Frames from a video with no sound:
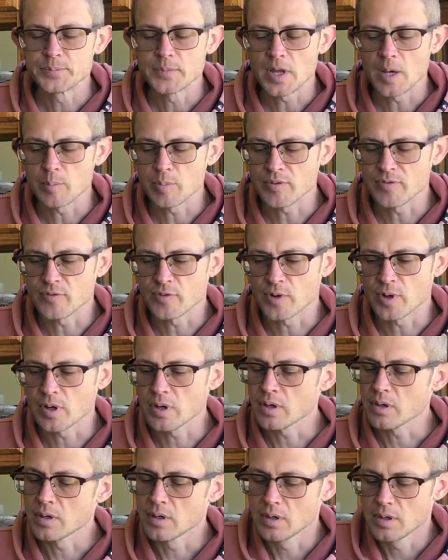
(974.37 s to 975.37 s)
I
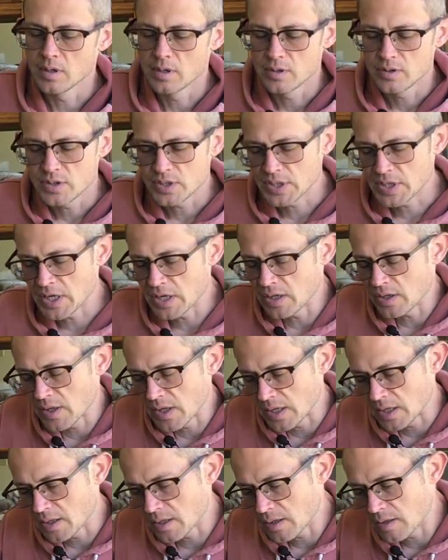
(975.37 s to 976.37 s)
prefer to kind of
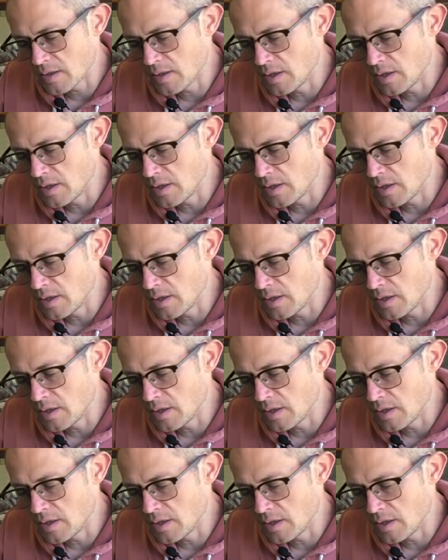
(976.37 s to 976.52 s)
like,